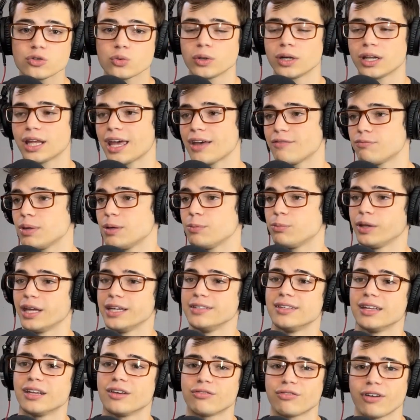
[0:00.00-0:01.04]
We're going to have people
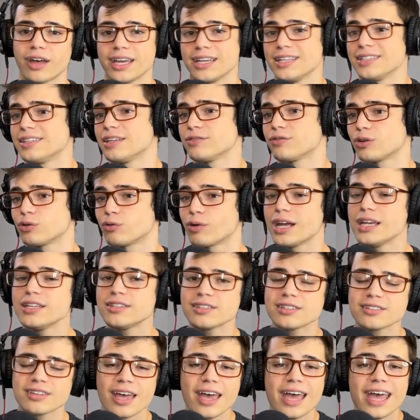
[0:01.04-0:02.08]
identifying as different
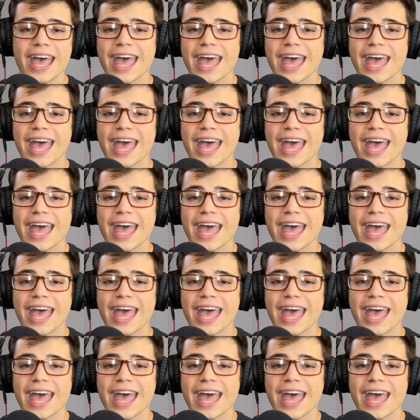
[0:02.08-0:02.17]
races.